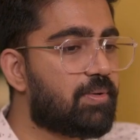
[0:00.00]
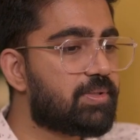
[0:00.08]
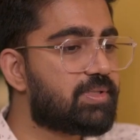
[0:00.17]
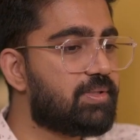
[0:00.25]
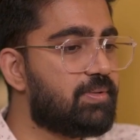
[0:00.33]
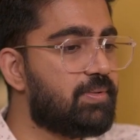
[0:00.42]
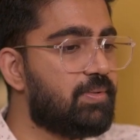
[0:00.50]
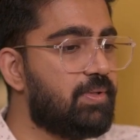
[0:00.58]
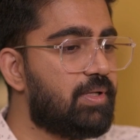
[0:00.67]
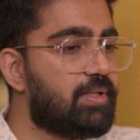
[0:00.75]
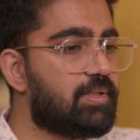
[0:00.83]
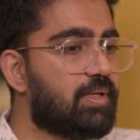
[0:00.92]
And
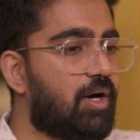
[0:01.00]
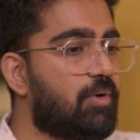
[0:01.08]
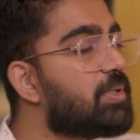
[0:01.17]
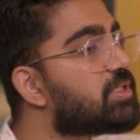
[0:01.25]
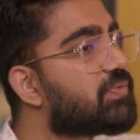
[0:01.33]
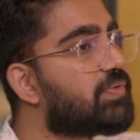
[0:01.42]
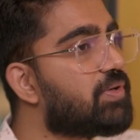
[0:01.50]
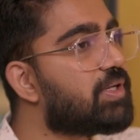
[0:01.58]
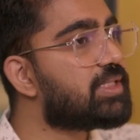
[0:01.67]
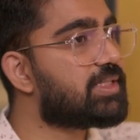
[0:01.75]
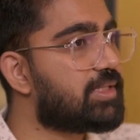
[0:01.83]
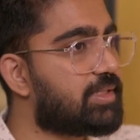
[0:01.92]
also, how much
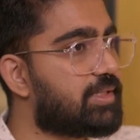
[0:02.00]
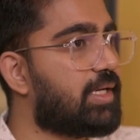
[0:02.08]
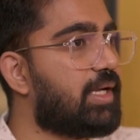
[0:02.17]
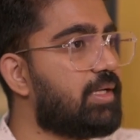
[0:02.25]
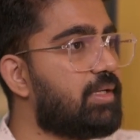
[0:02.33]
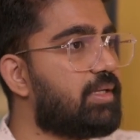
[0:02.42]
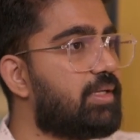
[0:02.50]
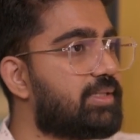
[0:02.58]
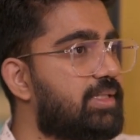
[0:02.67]
fuel is in the tank